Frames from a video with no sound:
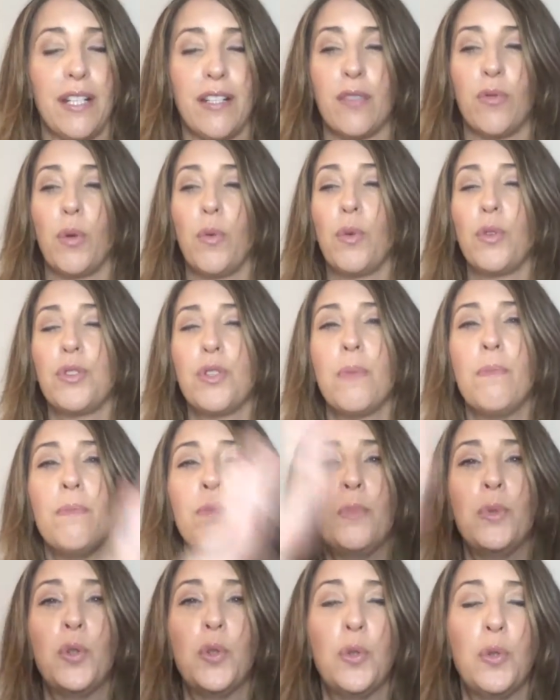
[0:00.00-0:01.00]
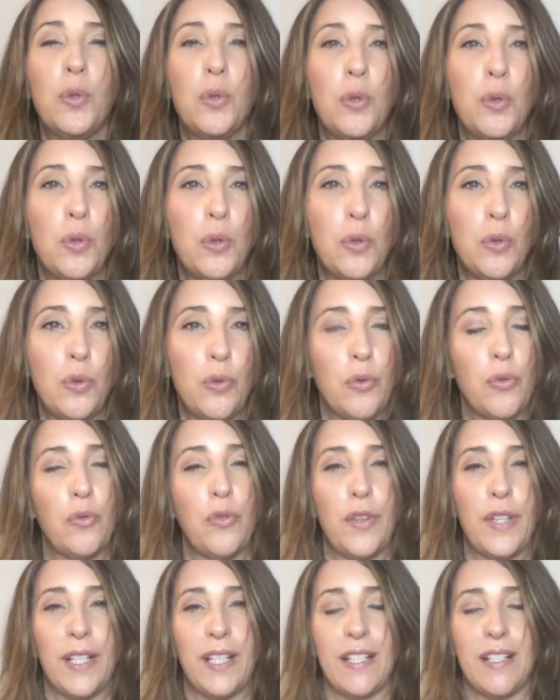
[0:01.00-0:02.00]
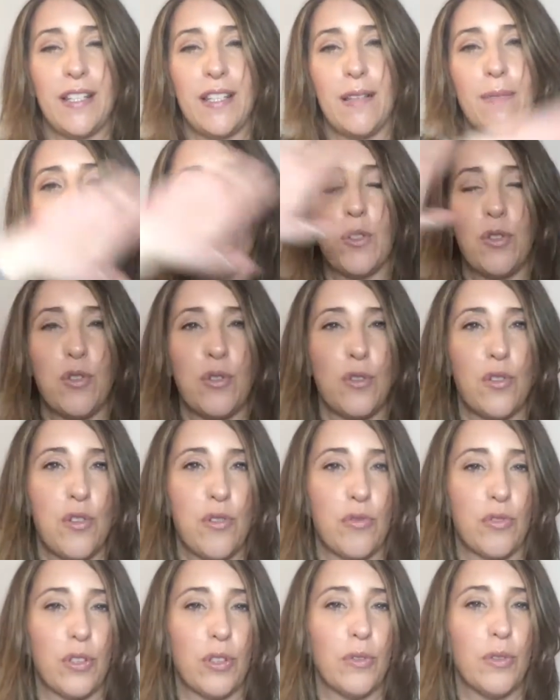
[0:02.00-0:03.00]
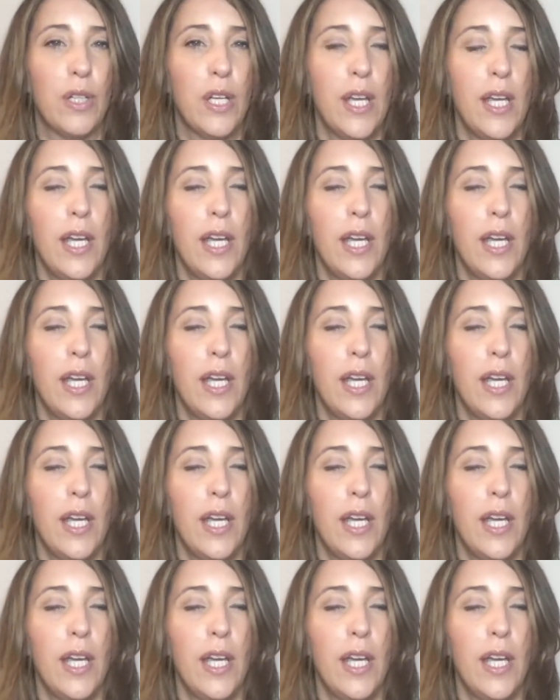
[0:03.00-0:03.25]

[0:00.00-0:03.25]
So we want to move these emotions through.